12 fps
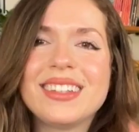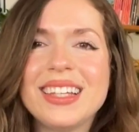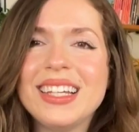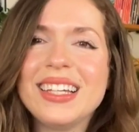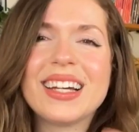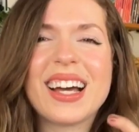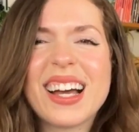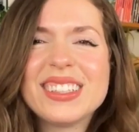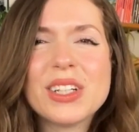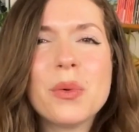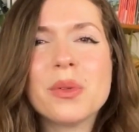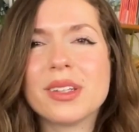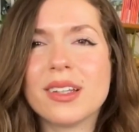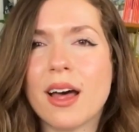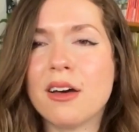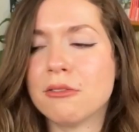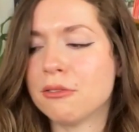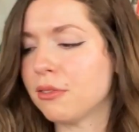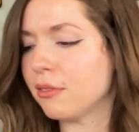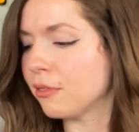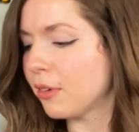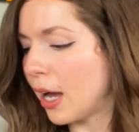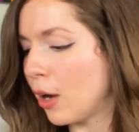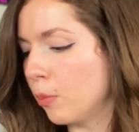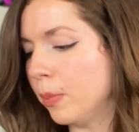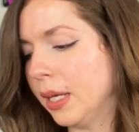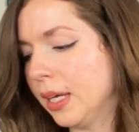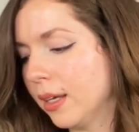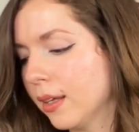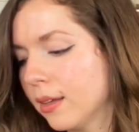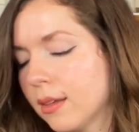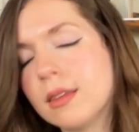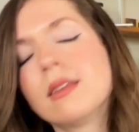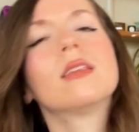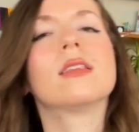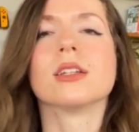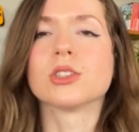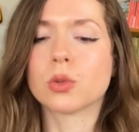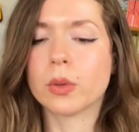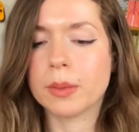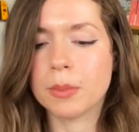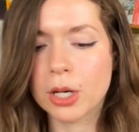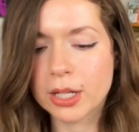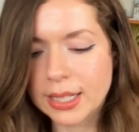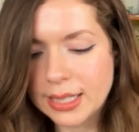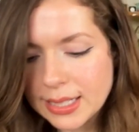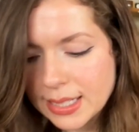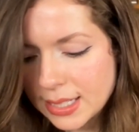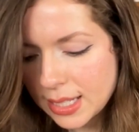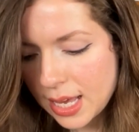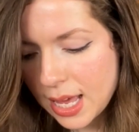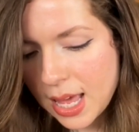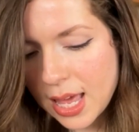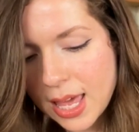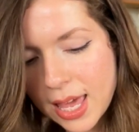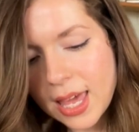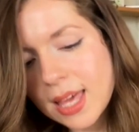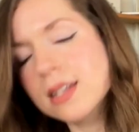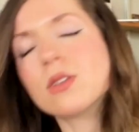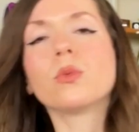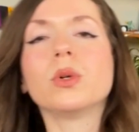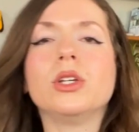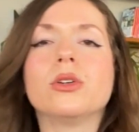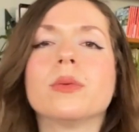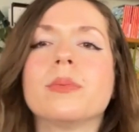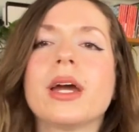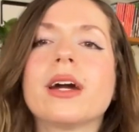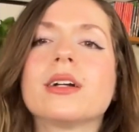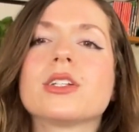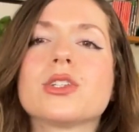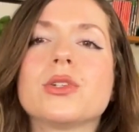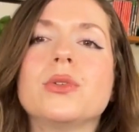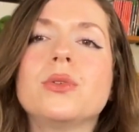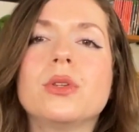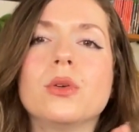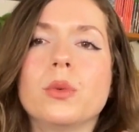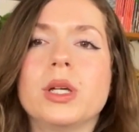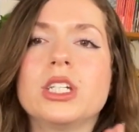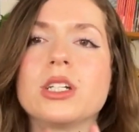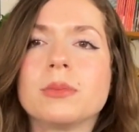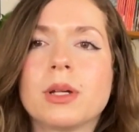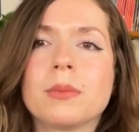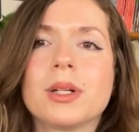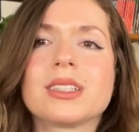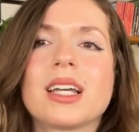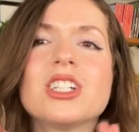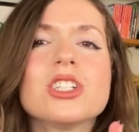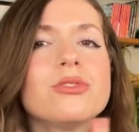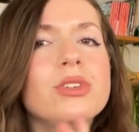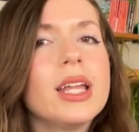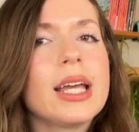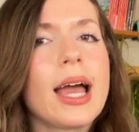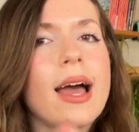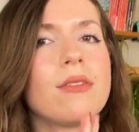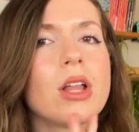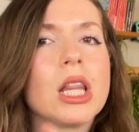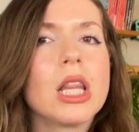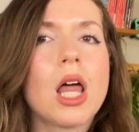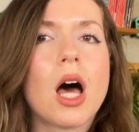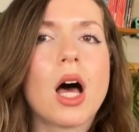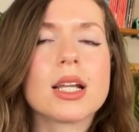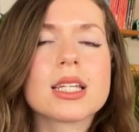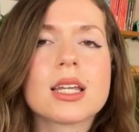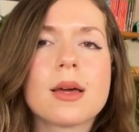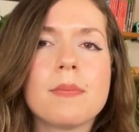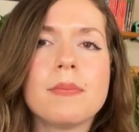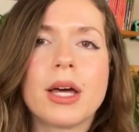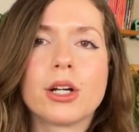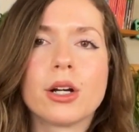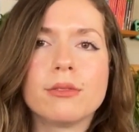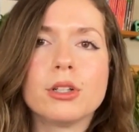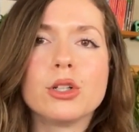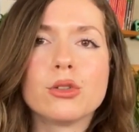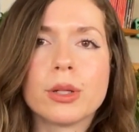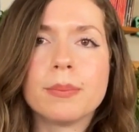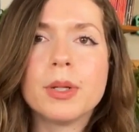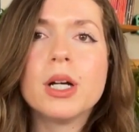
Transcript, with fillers: the I don't love how big the square part is. And when you compare it to the WeGym dumbbells, I just feel like I have a lot better of a grip